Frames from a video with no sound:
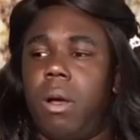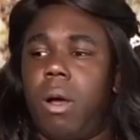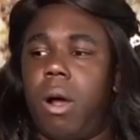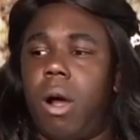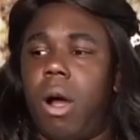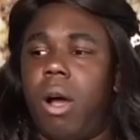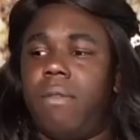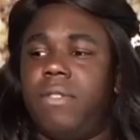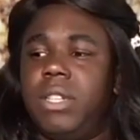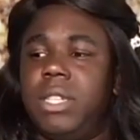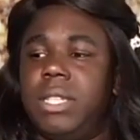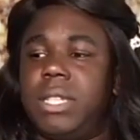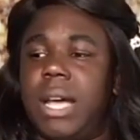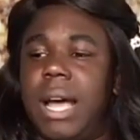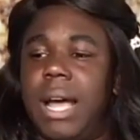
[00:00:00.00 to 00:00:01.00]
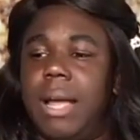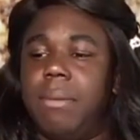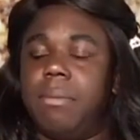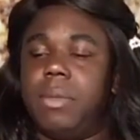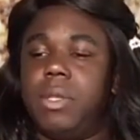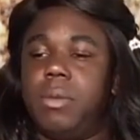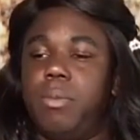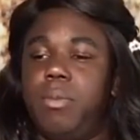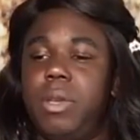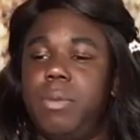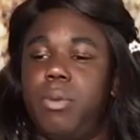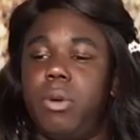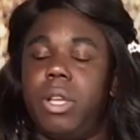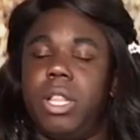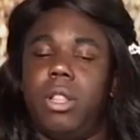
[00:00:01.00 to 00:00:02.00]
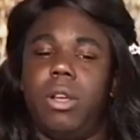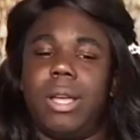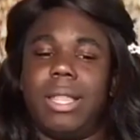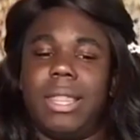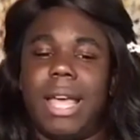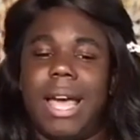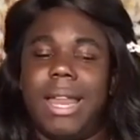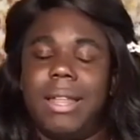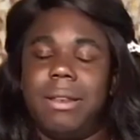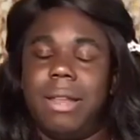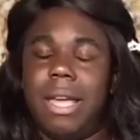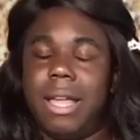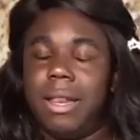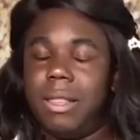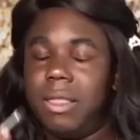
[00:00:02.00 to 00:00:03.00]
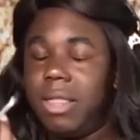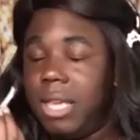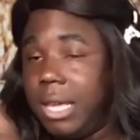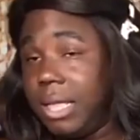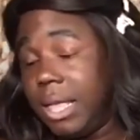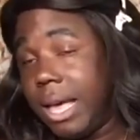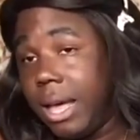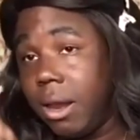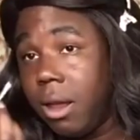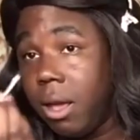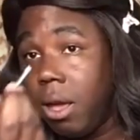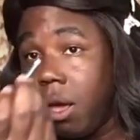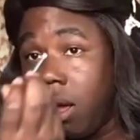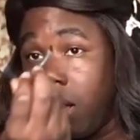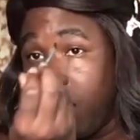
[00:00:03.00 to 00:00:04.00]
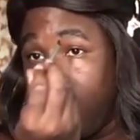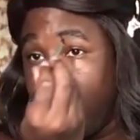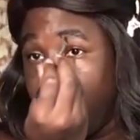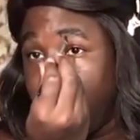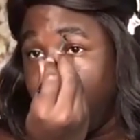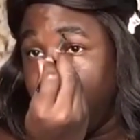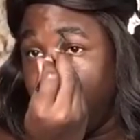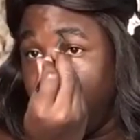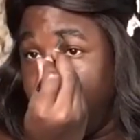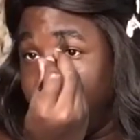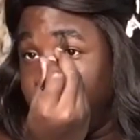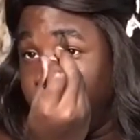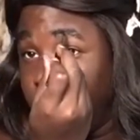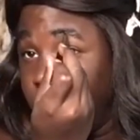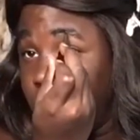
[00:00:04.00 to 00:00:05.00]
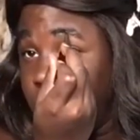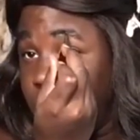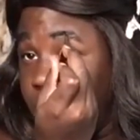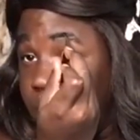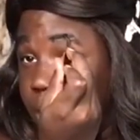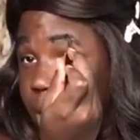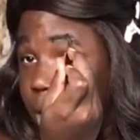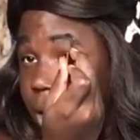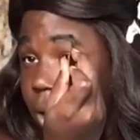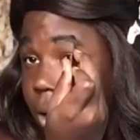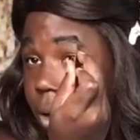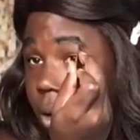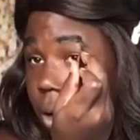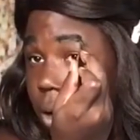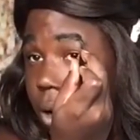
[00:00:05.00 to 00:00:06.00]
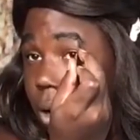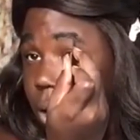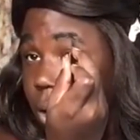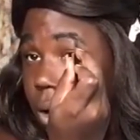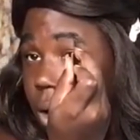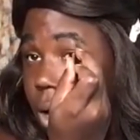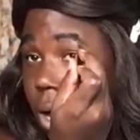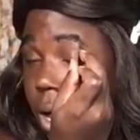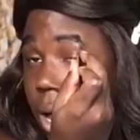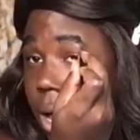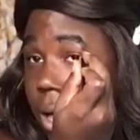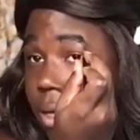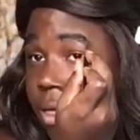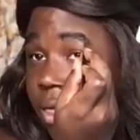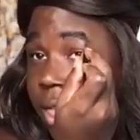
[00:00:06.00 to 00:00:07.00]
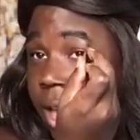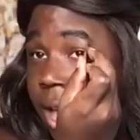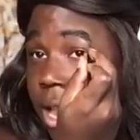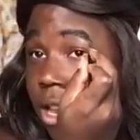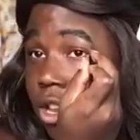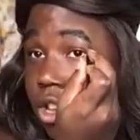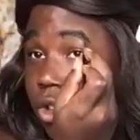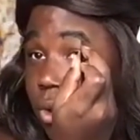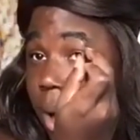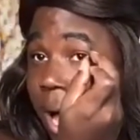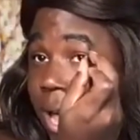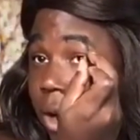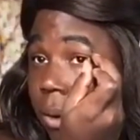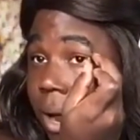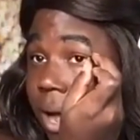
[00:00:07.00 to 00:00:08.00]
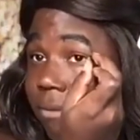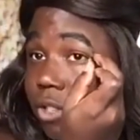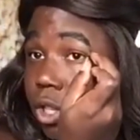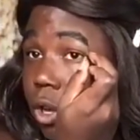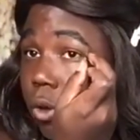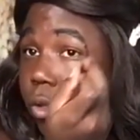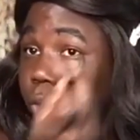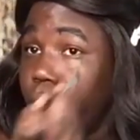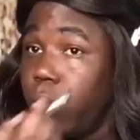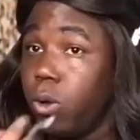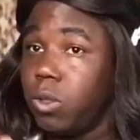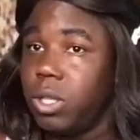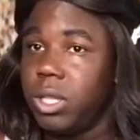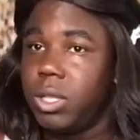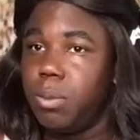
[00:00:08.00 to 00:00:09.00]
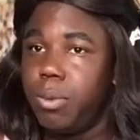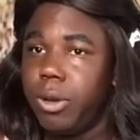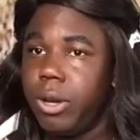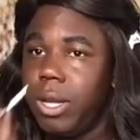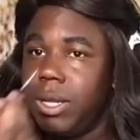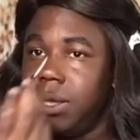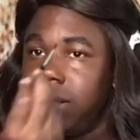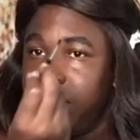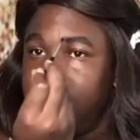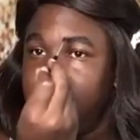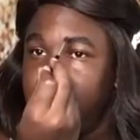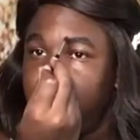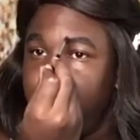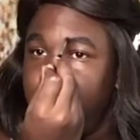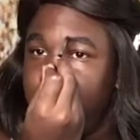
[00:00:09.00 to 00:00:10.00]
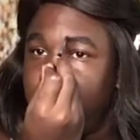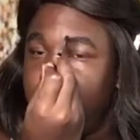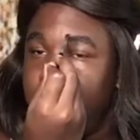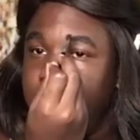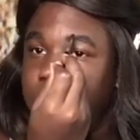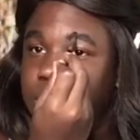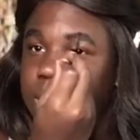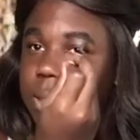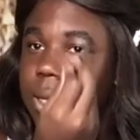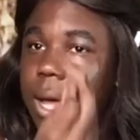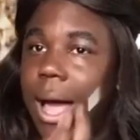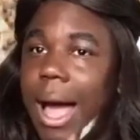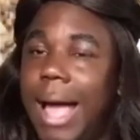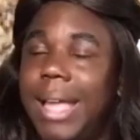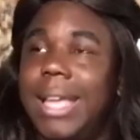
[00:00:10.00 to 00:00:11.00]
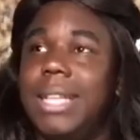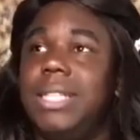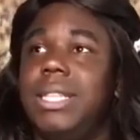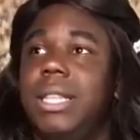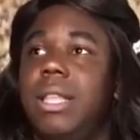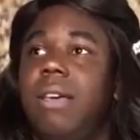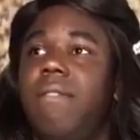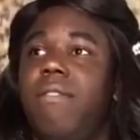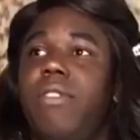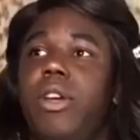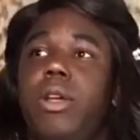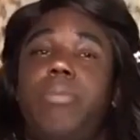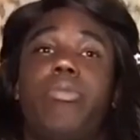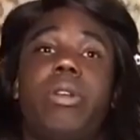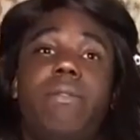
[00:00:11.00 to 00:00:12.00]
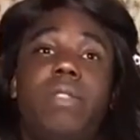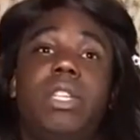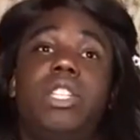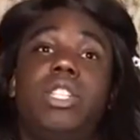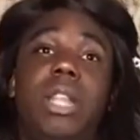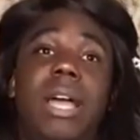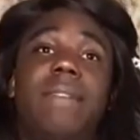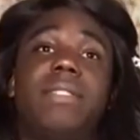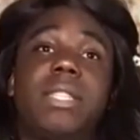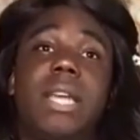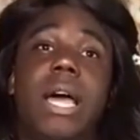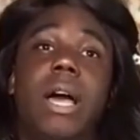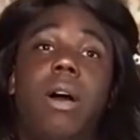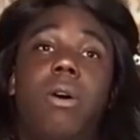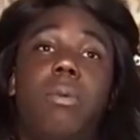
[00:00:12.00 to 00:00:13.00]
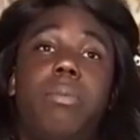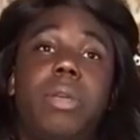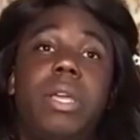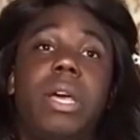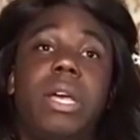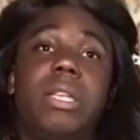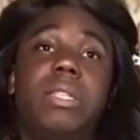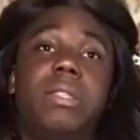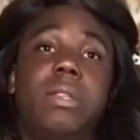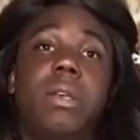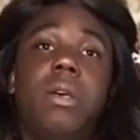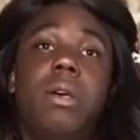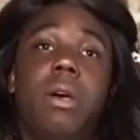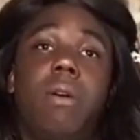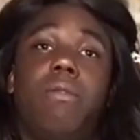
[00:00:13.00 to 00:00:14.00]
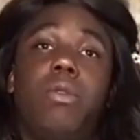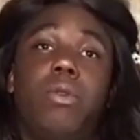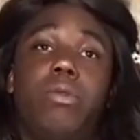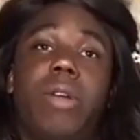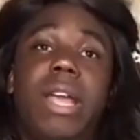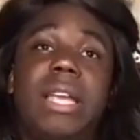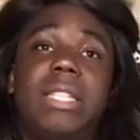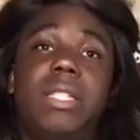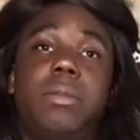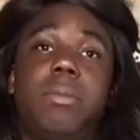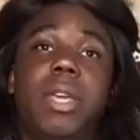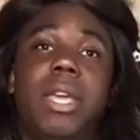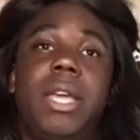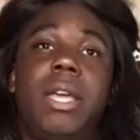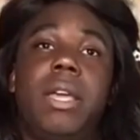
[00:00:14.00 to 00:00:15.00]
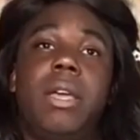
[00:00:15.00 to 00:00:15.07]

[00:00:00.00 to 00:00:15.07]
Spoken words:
oftentimes people can look at that and think that, it's a good thing that I don't have to go through those experiences because I get to live a very privileged lifestyle because of who raised me.